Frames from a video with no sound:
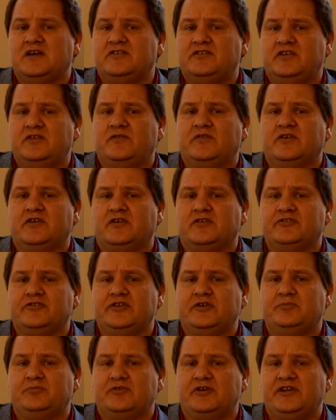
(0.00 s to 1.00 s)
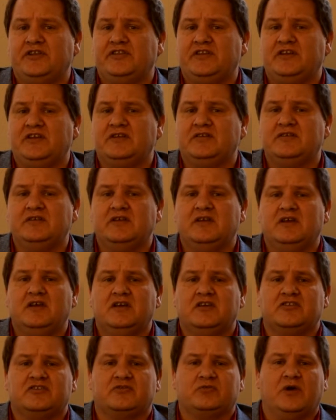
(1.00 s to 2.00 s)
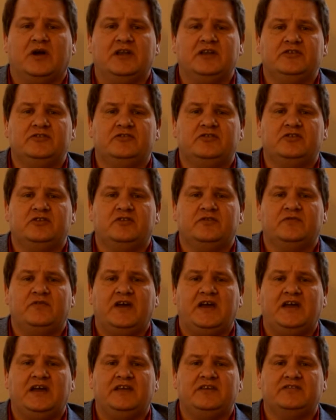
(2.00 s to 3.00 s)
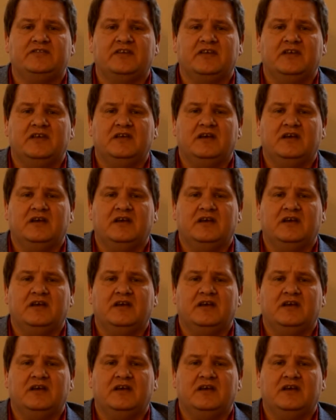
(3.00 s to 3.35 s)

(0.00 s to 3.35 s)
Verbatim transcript: difficulty breathing, swelling to your face,